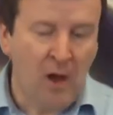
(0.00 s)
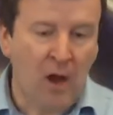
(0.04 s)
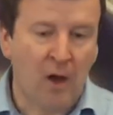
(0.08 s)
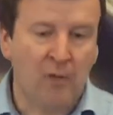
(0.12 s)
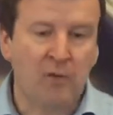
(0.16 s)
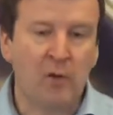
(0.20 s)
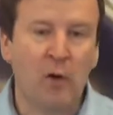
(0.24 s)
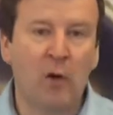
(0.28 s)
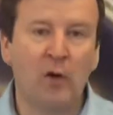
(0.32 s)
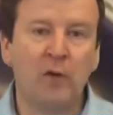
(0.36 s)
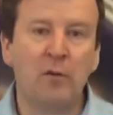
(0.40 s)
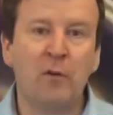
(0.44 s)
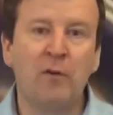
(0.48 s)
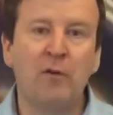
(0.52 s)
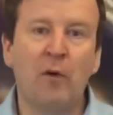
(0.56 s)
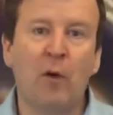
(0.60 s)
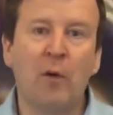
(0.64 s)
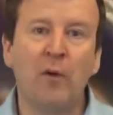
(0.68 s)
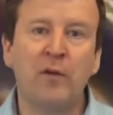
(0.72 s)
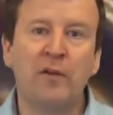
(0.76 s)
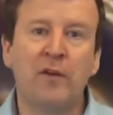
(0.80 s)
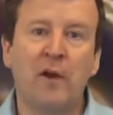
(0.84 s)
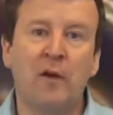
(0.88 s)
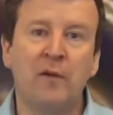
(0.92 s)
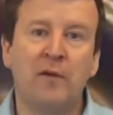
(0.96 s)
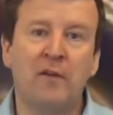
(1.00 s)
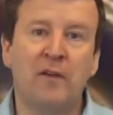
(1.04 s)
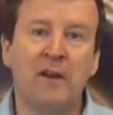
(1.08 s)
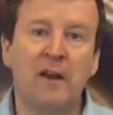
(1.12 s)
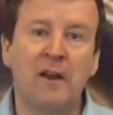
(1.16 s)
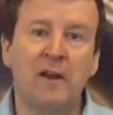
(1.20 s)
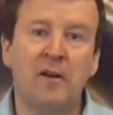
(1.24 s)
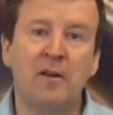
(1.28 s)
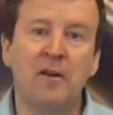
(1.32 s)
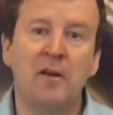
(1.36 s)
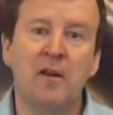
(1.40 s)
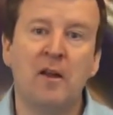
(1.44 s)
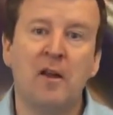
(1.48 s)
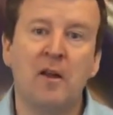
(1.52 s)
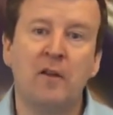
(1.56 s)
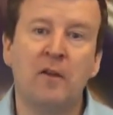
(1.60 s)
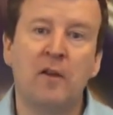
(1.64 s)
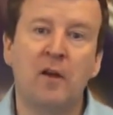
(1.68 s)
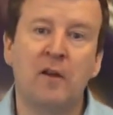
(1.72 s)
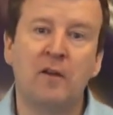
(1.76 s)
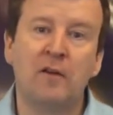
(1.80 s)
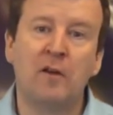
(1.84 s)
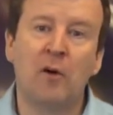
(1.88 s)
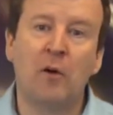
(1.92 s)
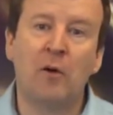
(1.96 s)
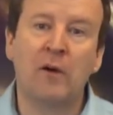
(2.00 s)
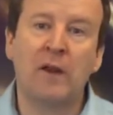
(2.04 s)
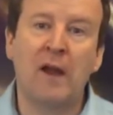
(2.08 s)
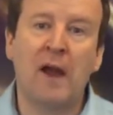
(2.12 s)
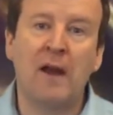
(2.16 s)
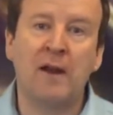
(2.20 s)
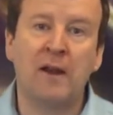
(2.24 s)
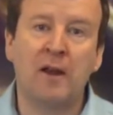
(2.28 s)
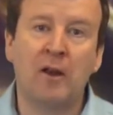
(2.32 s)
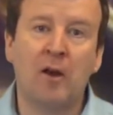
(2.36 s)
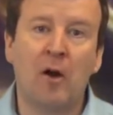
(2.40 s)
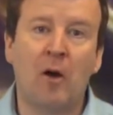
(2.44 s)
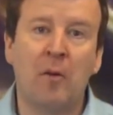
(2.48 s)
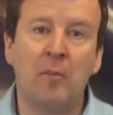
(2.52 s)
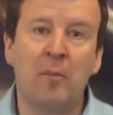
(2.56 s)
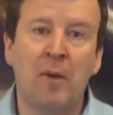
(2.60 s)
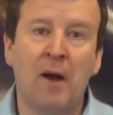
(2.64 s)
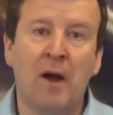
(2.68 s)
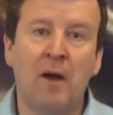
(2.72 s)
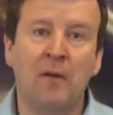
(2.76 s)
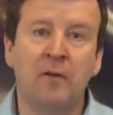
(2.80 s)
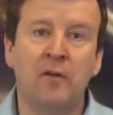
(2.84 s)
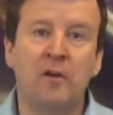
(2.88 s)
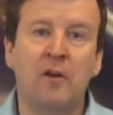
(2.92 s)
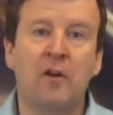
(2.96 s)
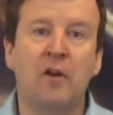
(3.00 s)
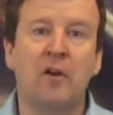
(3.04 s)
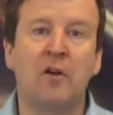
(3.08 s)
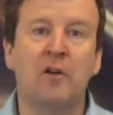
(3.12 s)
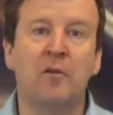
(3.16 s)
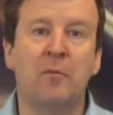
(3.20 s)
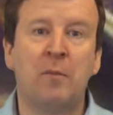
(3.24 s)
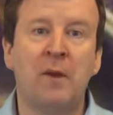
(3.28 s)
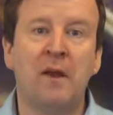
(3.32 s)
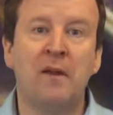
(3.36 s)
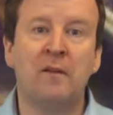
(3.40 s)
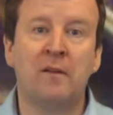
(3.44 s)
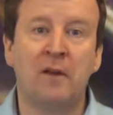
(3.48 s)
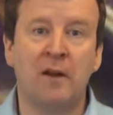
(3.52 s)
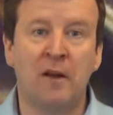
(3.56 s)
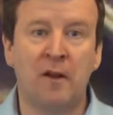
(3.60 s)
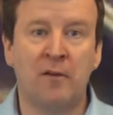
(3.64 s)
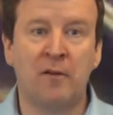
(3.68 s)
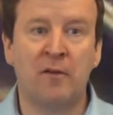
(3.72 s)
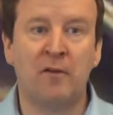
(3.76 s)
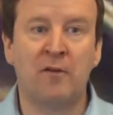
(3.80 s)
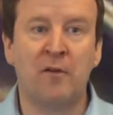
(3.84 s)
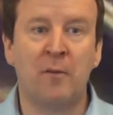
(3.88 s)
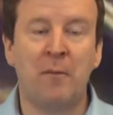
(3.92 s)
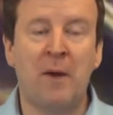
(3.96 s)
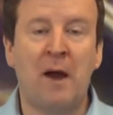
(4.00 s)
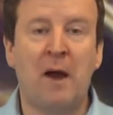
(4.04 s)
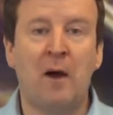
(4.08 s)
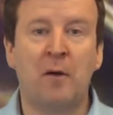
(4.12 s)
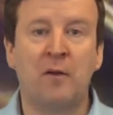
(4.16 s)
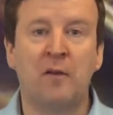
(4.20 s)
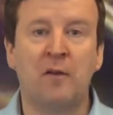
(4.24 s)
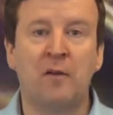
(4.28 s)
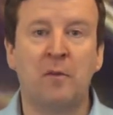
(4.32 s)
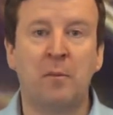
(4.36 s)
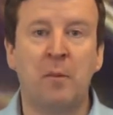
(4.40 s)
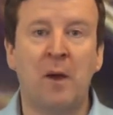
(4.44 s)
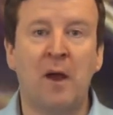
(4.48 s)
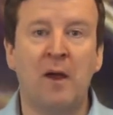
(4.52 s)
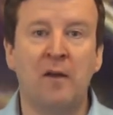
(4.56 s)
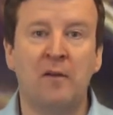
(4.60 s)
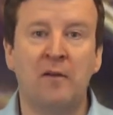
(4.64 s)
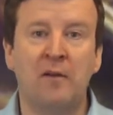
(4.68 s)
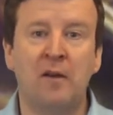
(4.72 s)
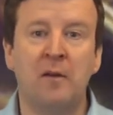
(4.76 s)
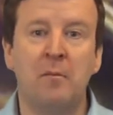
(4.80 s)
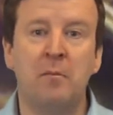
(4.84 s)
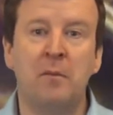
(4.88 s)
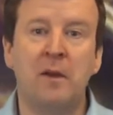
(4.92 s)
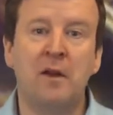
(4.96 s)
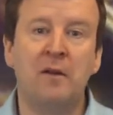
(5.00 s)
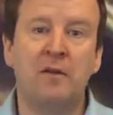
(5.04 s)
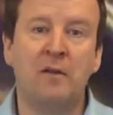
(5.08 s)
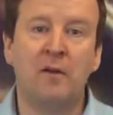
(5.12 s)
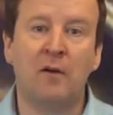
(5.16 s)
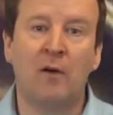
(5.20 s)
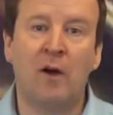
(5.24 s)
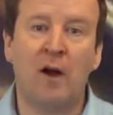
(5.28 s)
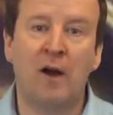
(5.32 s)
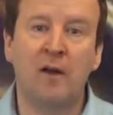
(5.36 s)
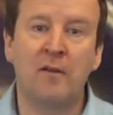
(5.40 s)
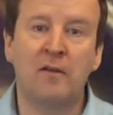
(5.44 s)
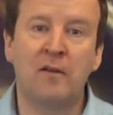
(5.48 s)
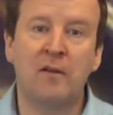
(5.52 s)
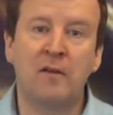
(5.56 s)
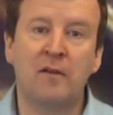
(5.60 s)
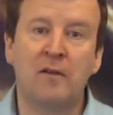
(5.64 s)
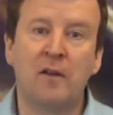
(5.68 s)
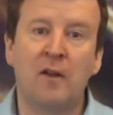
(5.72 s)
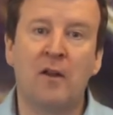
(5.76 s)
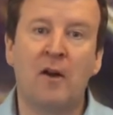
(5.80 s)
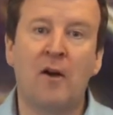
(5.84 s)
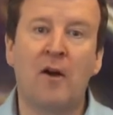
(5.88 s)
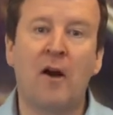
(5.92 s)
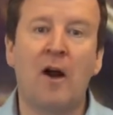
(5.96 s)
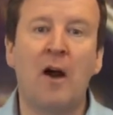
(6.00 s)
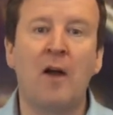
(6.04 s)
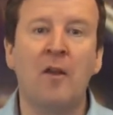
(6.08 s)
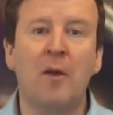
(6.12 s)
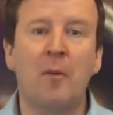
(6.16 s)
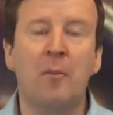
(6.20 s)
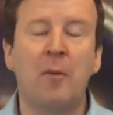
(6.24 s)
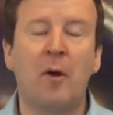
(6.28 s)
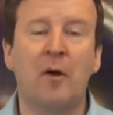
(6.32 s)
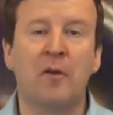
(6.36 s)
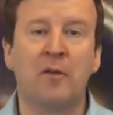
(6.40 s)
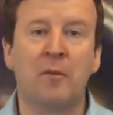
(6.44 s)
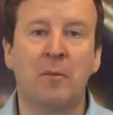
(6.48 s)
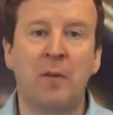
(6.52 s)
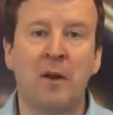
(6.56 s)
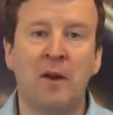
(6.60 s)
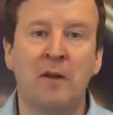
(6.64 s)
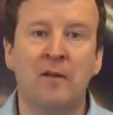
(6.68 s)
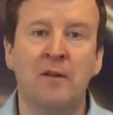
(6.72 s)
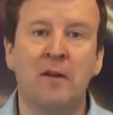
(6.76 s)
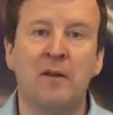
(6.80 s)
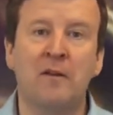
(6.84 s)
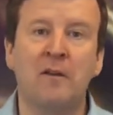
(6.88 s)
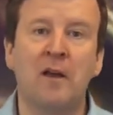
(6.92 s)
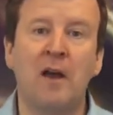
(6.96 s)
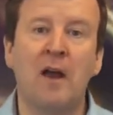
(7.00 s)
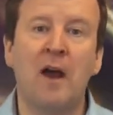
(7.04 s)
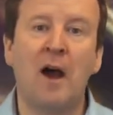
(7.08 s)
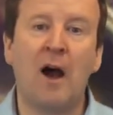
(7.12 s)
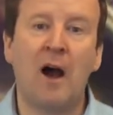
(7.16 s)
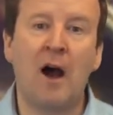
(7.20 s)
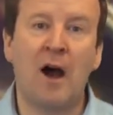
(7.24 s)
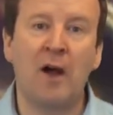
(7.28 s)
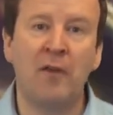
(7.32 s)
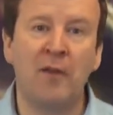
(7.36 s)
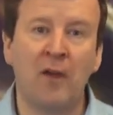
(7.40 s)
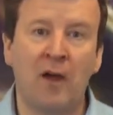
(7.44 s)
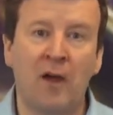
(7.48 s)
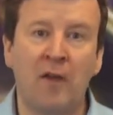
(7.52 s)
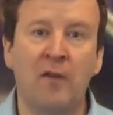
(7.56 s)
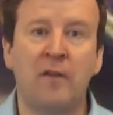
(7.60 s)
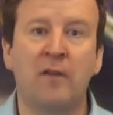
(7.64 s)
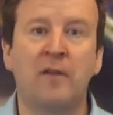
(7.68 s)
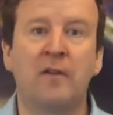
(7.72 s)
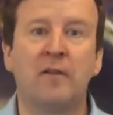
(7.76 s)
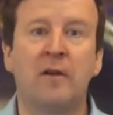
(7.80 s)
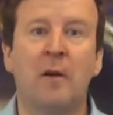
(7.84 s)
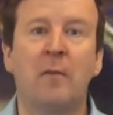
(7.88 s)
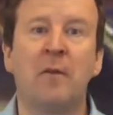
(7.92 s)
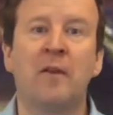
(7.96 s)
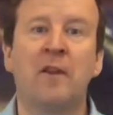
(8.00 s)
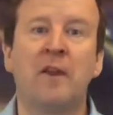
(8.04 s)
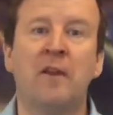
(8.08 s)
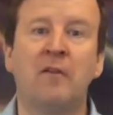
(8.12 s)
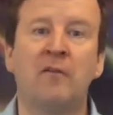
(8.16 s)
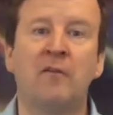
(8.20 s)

Of course, we've also seen that organic compounds could have been delivered from outer space in meteorites. So there are other possibilities other than some of the